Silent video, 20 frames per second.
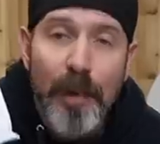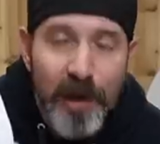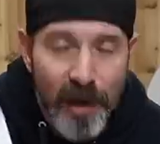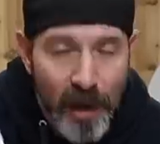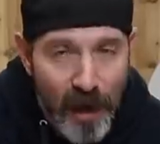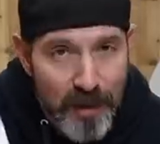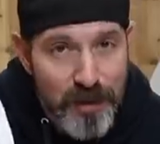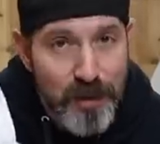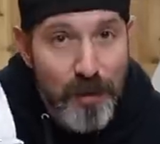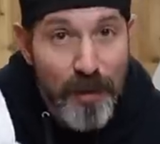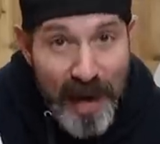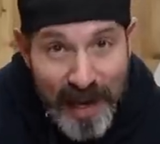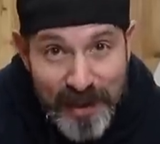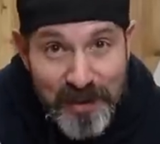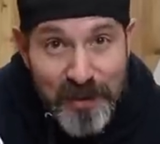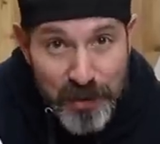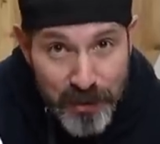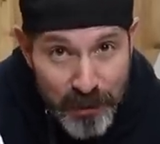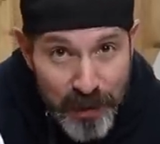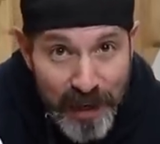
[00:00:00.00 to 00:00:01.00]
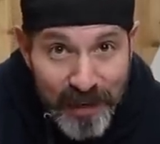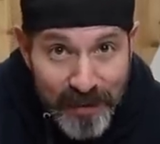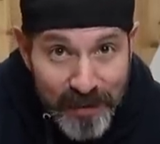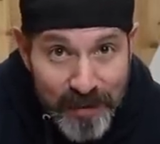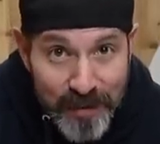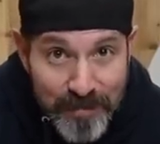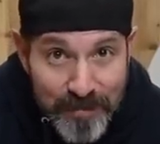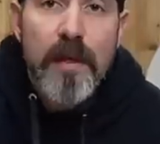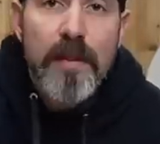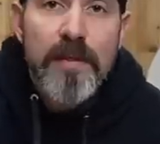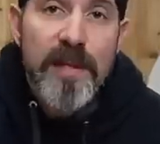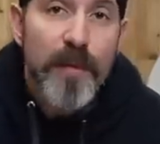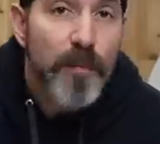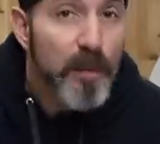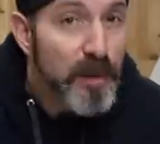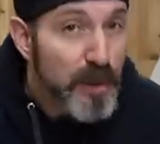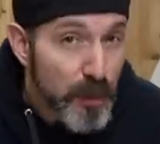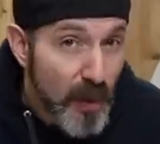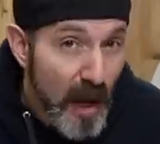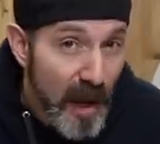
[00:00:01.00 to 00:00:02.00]
but also add strength. Then
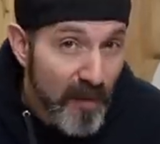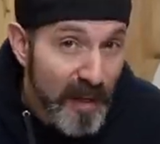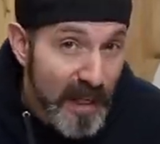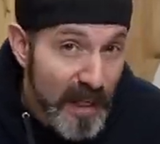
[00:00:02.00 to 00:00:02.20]
once you have